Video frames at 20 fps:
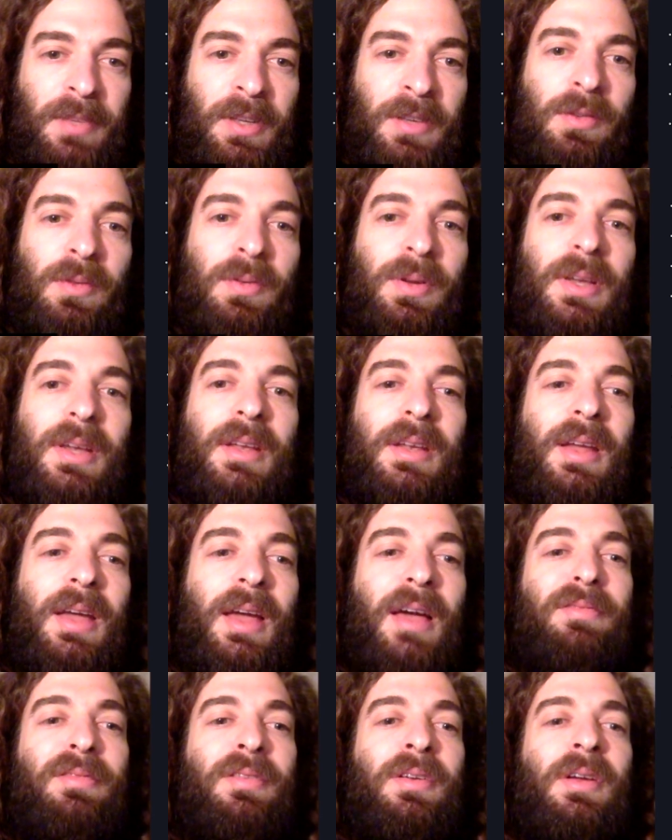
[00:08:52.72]
So we can
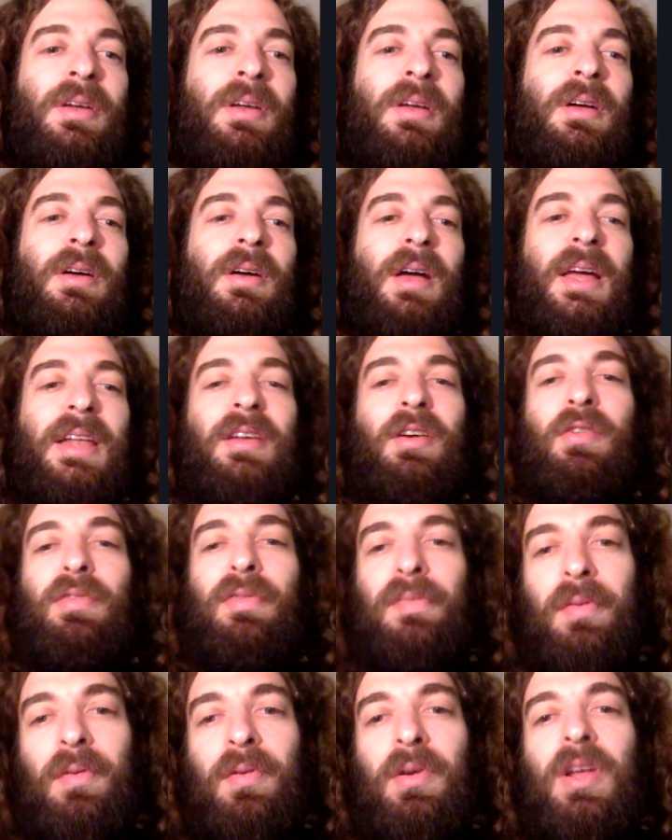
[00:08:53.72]
have, and they're
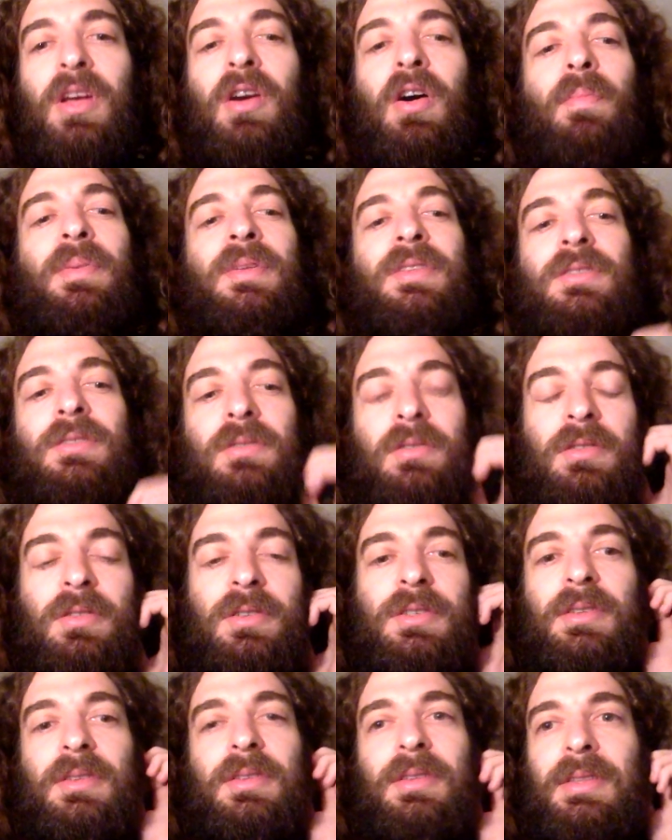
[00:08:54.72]
fully open
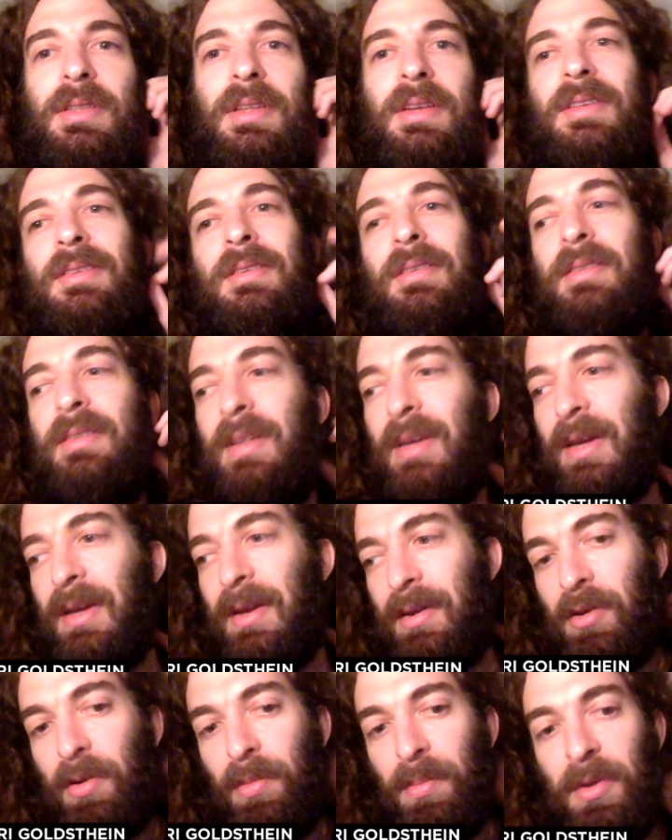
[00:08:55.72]
source,
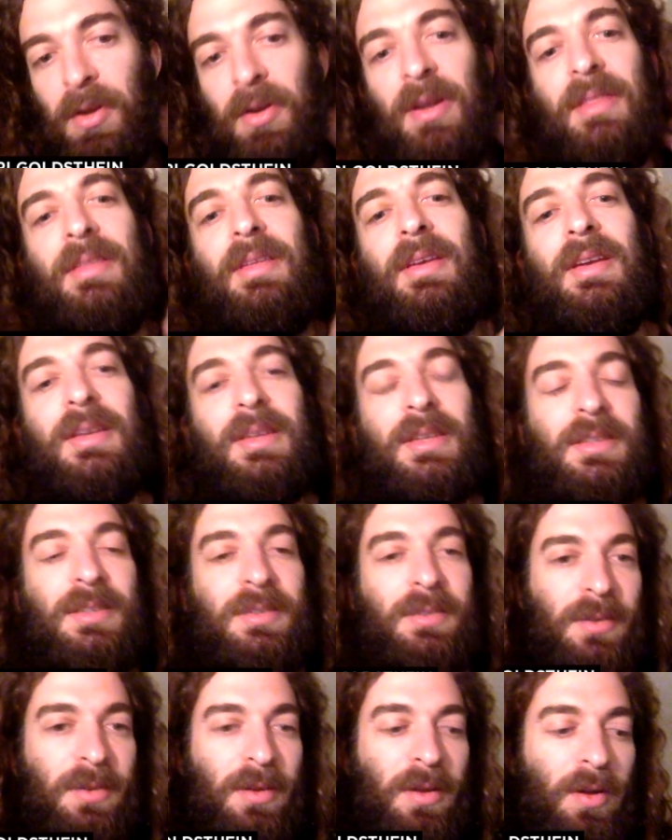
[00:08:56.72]
the community
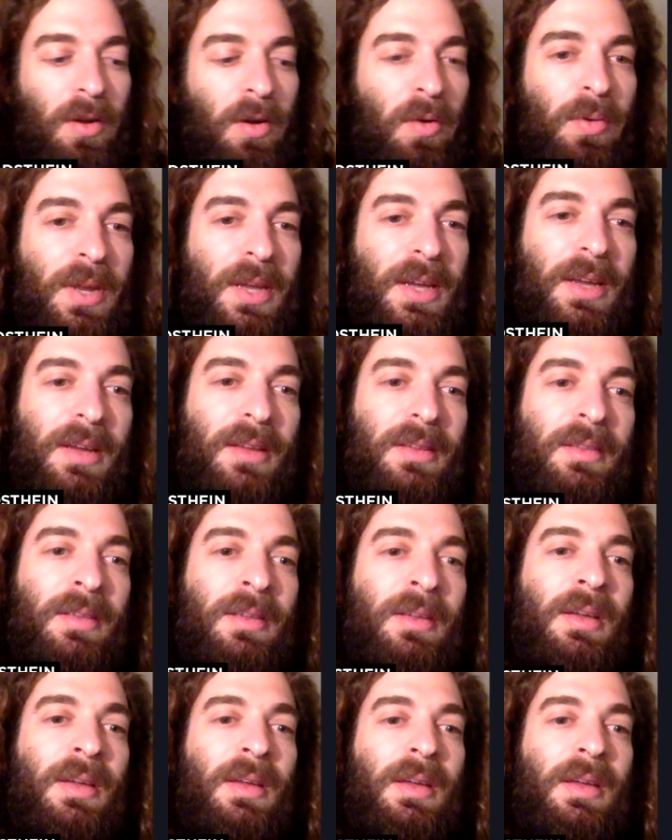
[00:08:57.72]
is owning it,